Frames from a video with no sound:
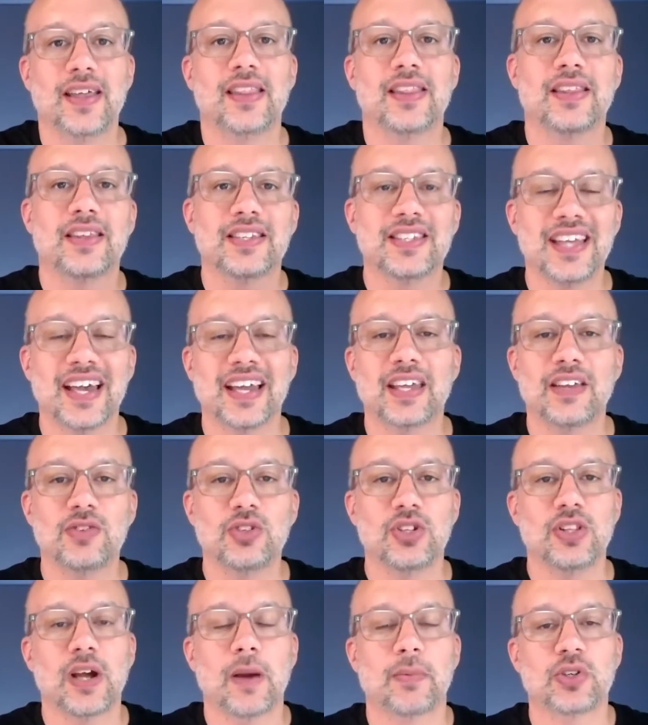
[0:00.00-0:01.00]
Because that gives you
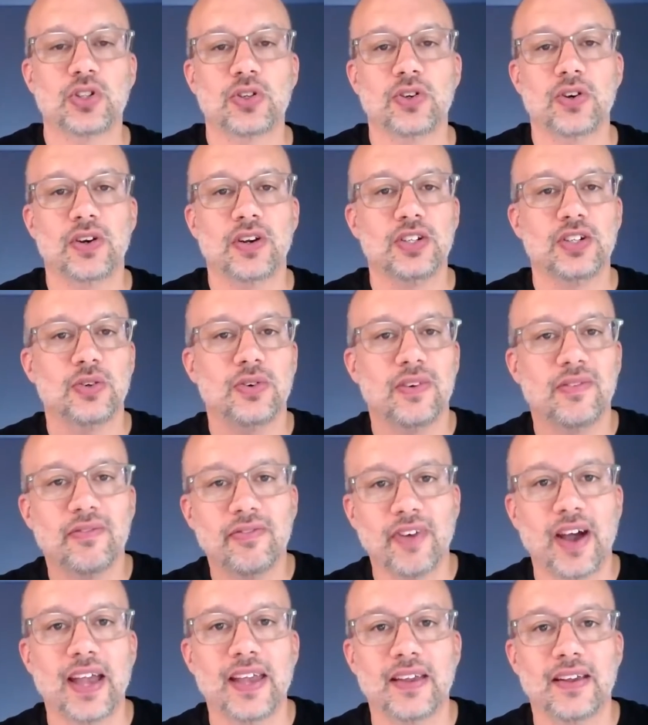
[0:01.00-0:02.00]
the opportunity to
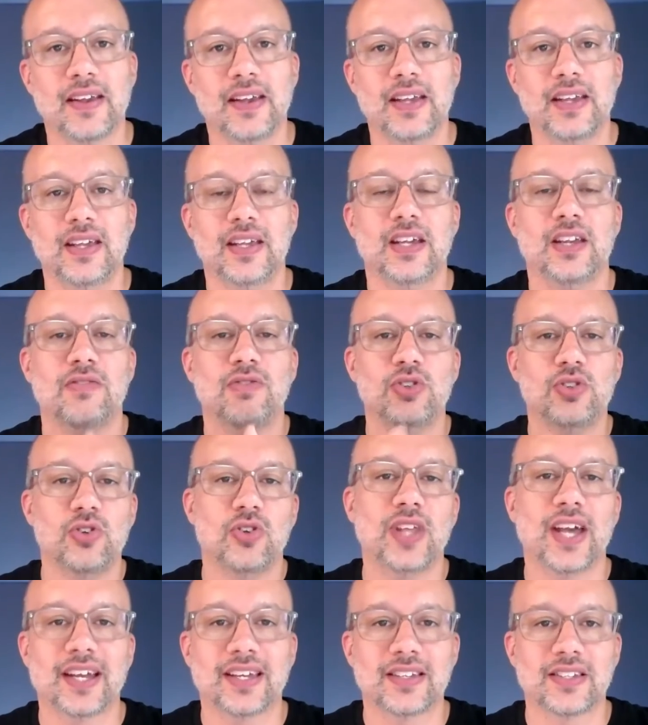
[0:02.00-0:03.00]
invite. And if you do
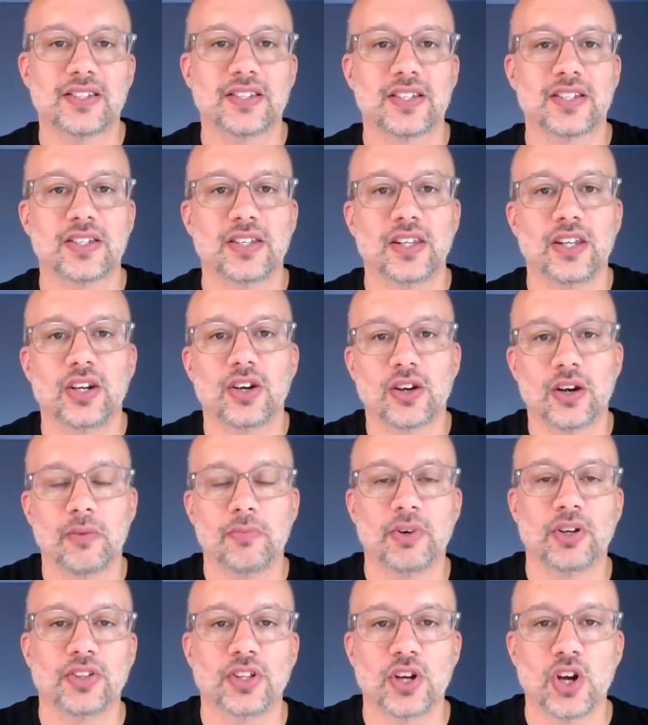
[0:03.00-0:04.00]
that consistently, you're going to
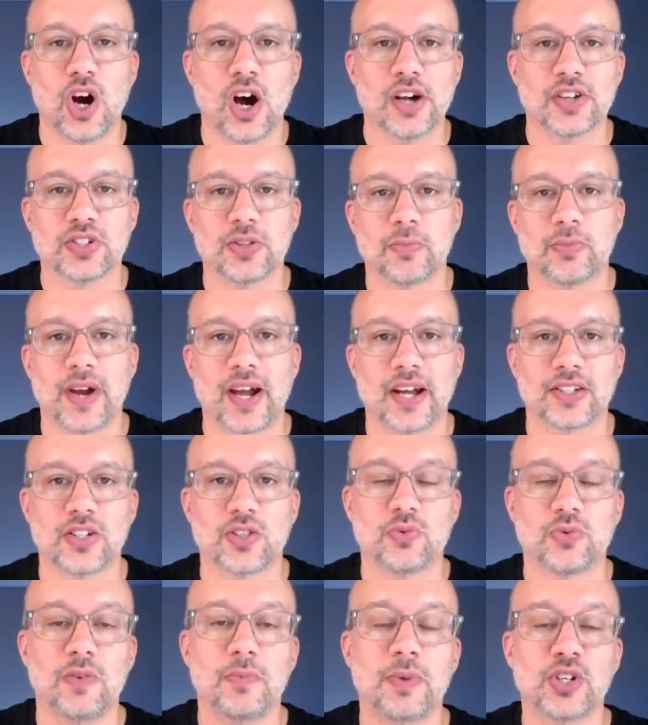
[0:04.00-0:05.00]
build an awesome
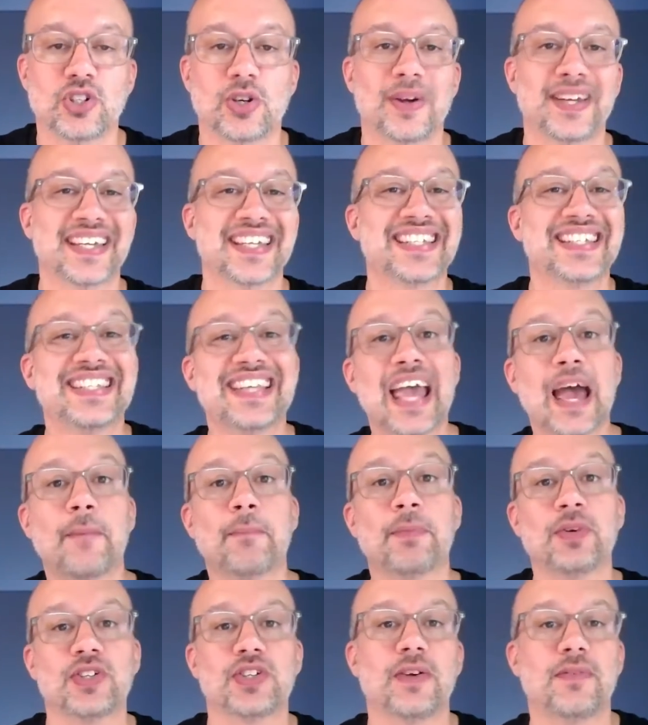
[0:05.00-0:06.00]
practice. We've been showing
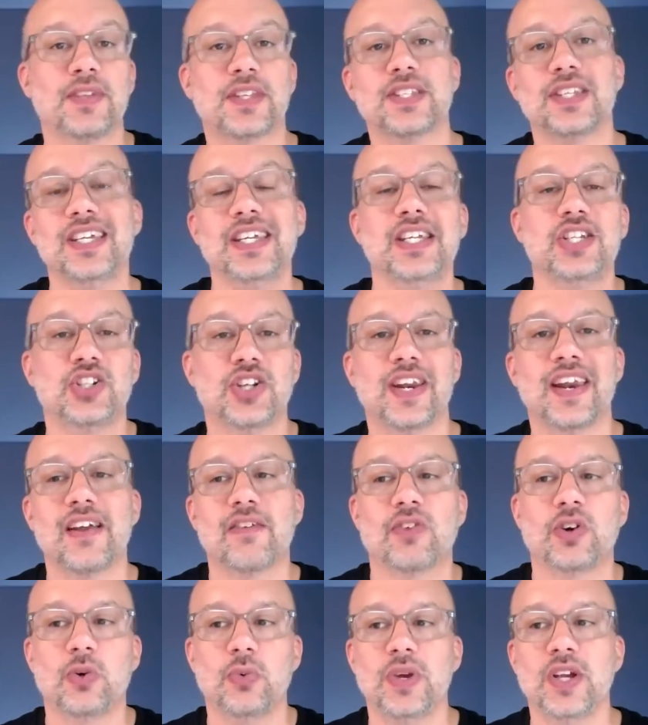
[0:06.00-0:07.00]
examples of this each and
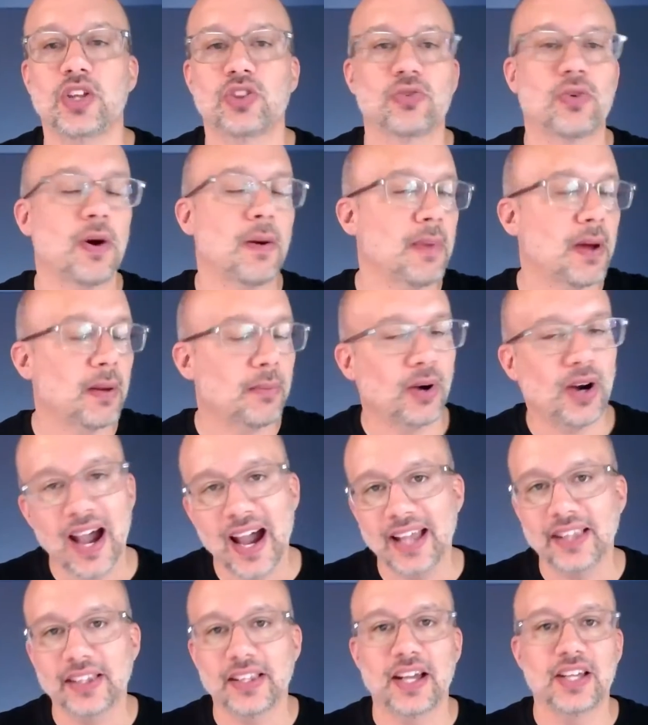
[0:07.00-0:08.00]
every week through our member
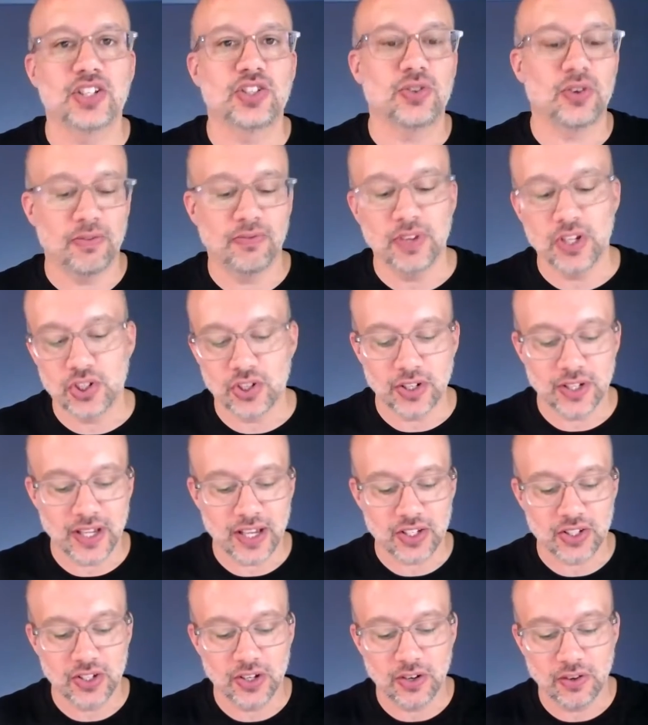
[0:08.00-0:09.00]
highlights, through our featured
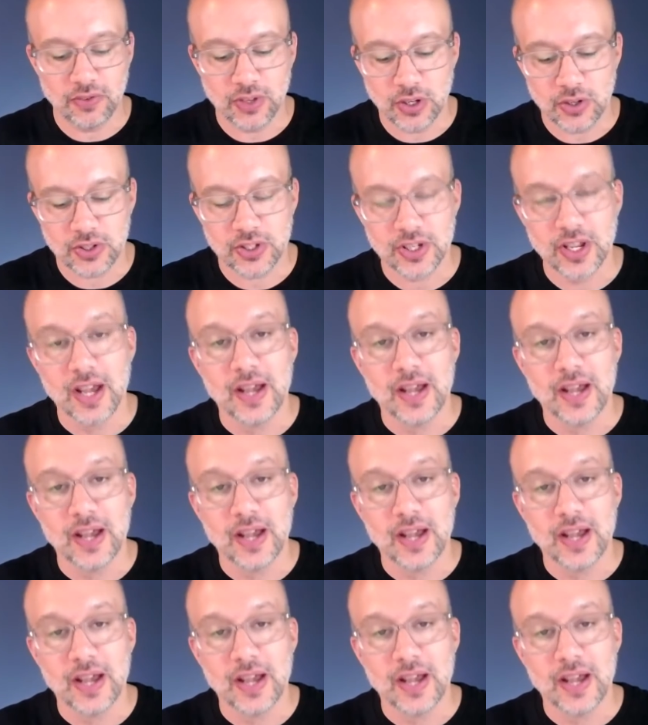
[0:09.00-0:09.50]
guest interviews.